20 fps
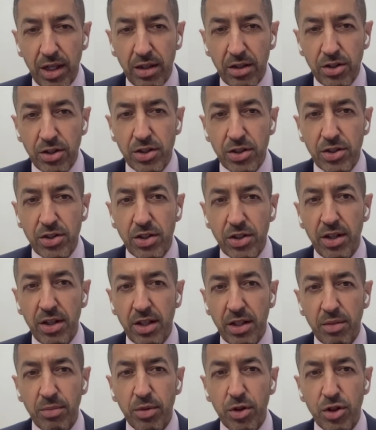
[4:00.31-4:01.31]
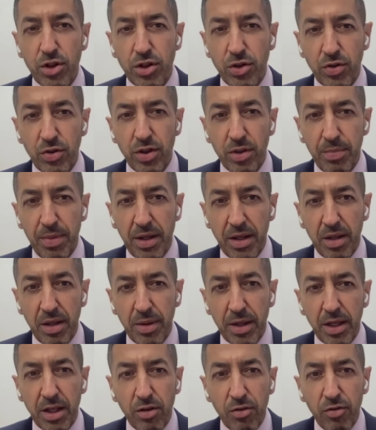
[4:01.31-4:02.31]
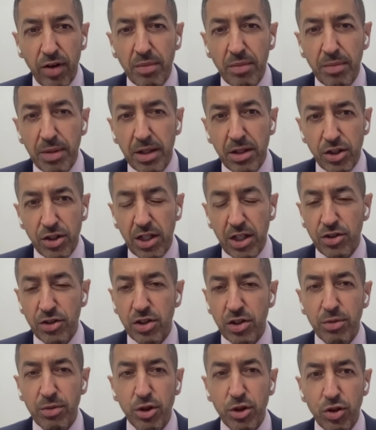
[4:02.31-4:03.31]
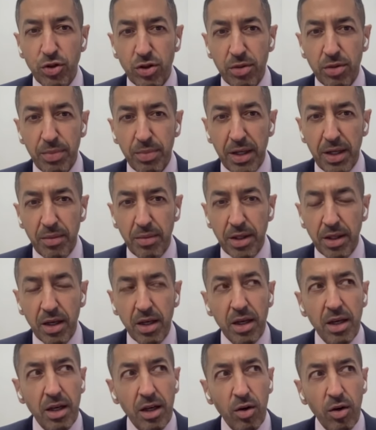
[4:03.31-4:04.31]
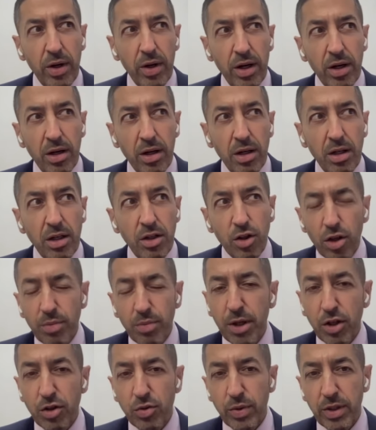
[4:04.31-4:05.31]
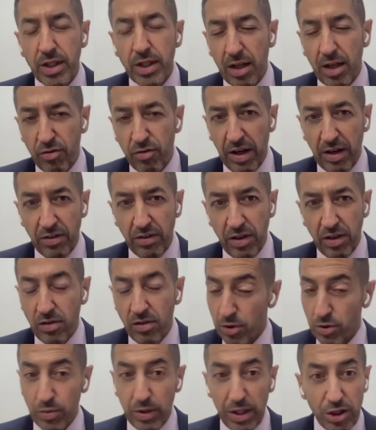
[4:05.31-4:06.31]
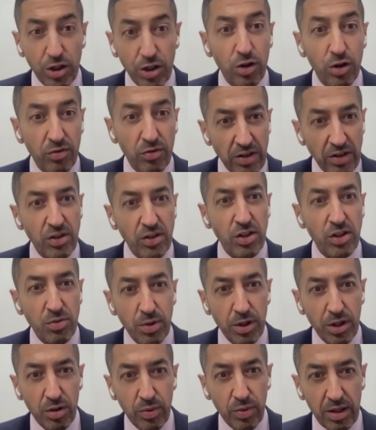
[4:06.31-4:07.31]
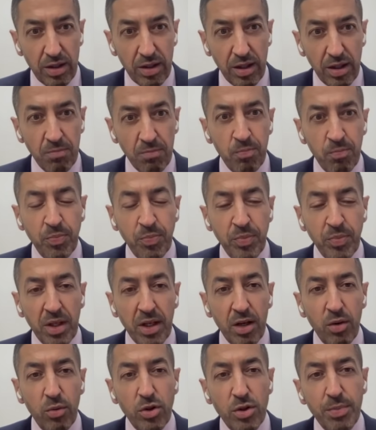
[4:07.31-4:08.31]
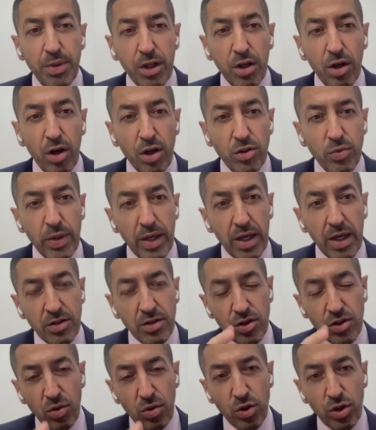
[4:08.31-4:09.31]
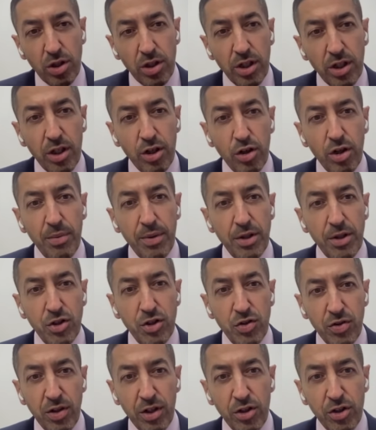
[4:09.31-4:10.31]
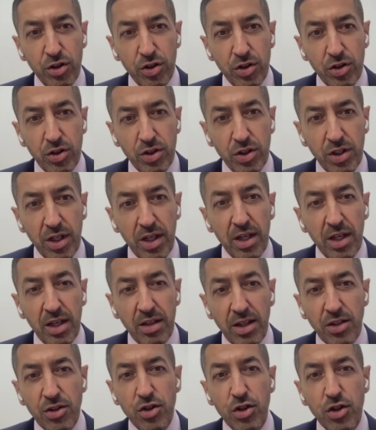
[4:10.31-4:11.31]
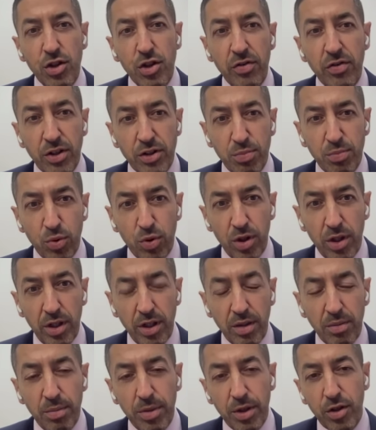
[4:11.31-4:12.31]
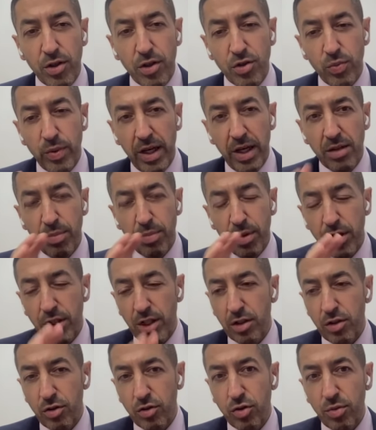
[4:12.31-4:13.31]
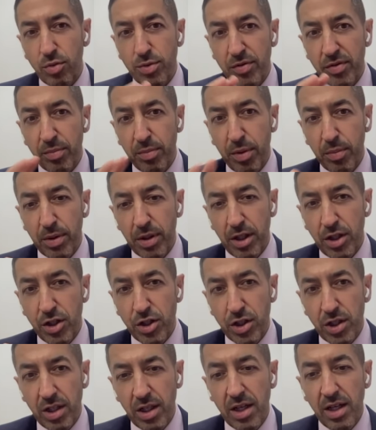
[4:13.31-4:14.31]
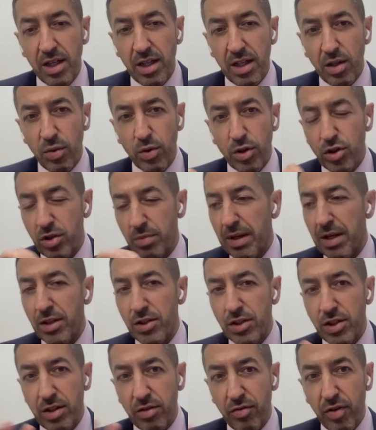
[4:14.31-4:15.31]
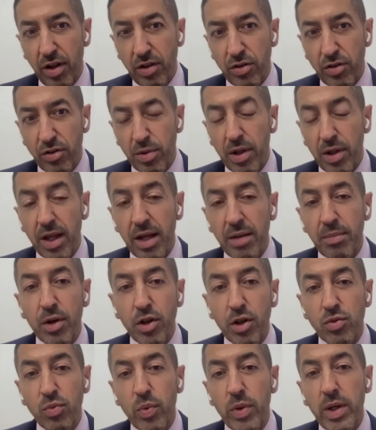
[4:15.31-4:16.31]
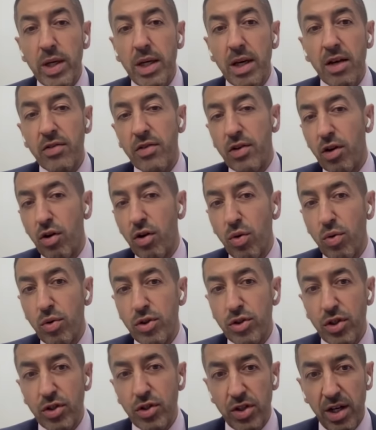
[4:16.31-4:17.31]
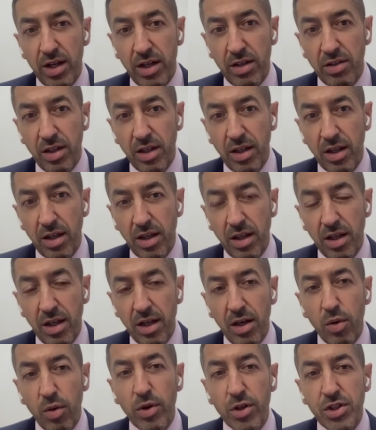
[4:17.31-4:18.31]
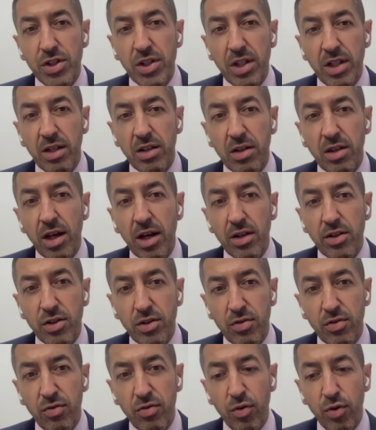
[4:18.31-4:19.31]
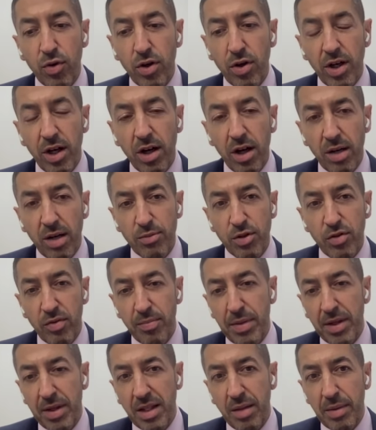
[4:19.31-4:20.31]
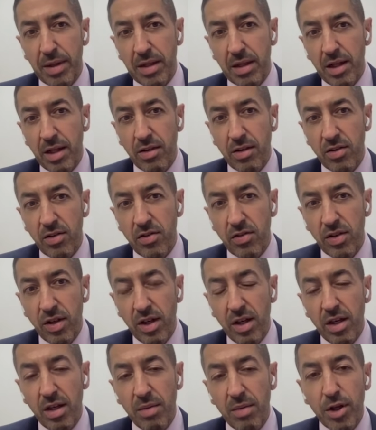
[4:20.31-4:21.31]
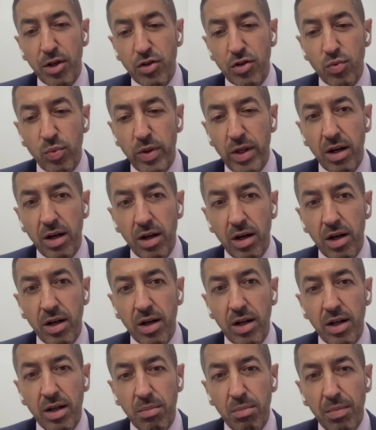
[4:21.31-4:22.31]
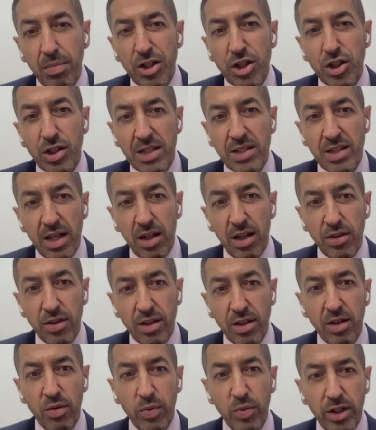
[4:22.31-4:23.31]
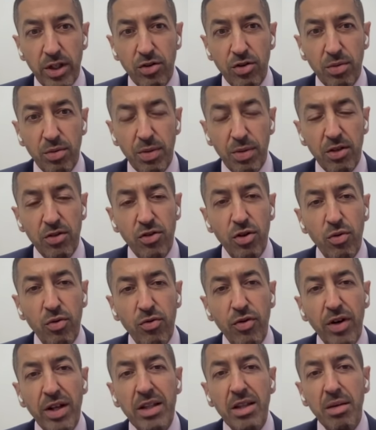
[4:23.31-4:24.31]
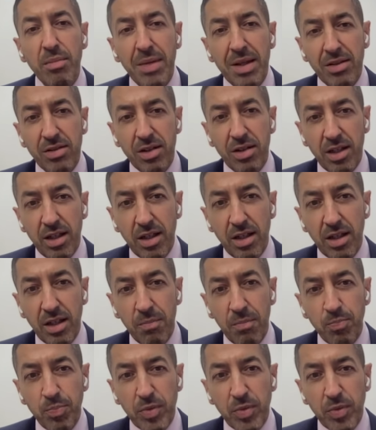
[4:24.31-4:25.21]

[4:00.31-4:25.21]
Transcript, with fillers: challenges that emerged during the pandemic. And the fundamental challenges that emerged during the pandemic were not because we didn't have vaccines, because we actually got vaccines pretty quickly. It was because we had social economic structures that served us poorly, because we had particular groups of our population that were tremendously vulnerable, and because we as a whole society were sitting ducks for the harms of a pandemic like this, because we are much less healthy than we need to be. So fundamentally,